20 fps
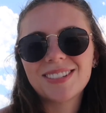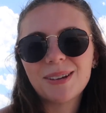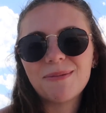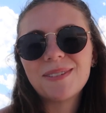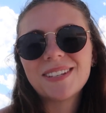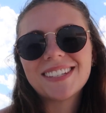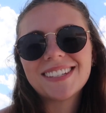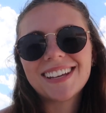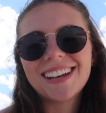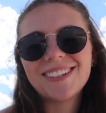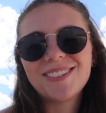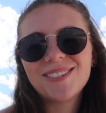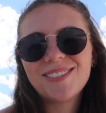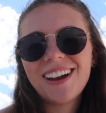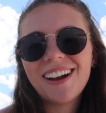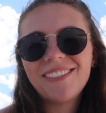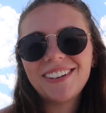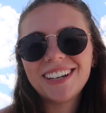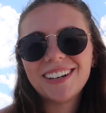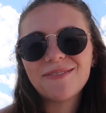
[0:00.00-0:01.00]
Someone said, do you
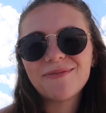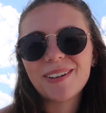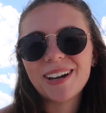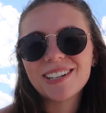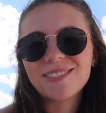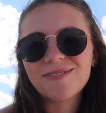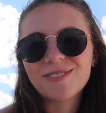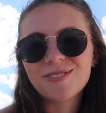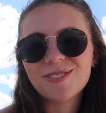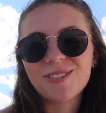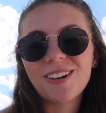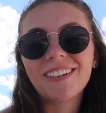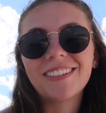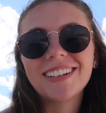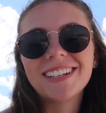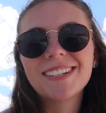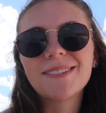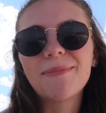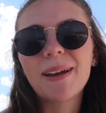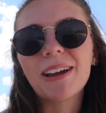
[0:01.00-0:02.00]
have any advice for
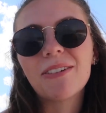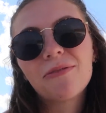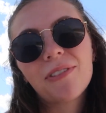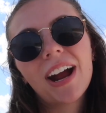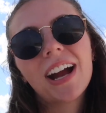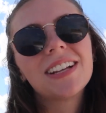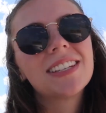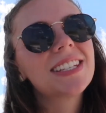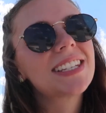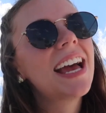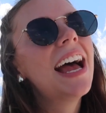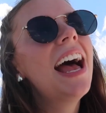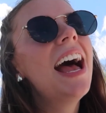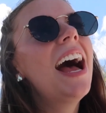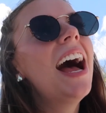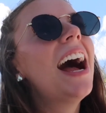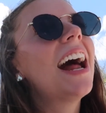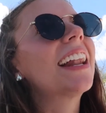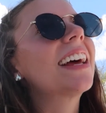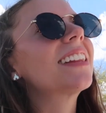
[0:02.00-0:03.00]
struggling to make friends?
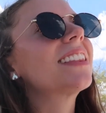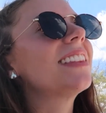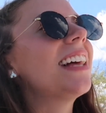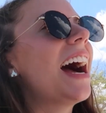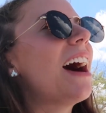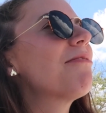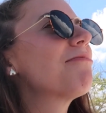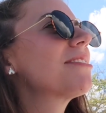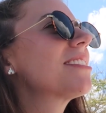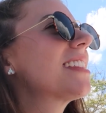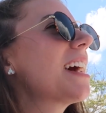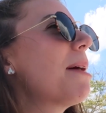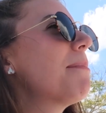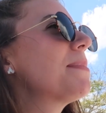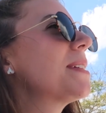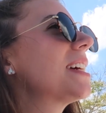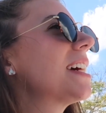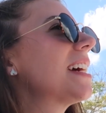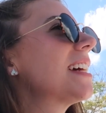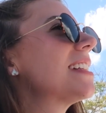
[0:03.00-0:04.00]
And I laugh with that
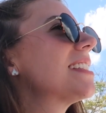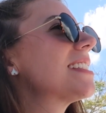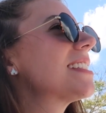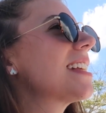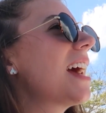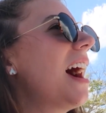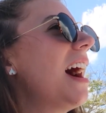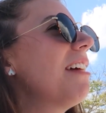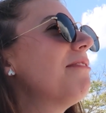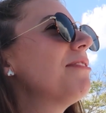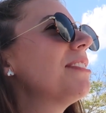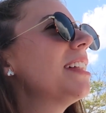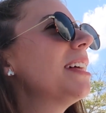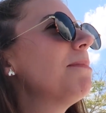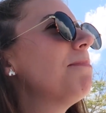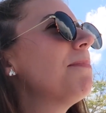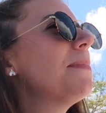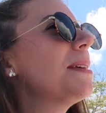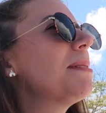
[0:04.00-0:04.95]
because I feel like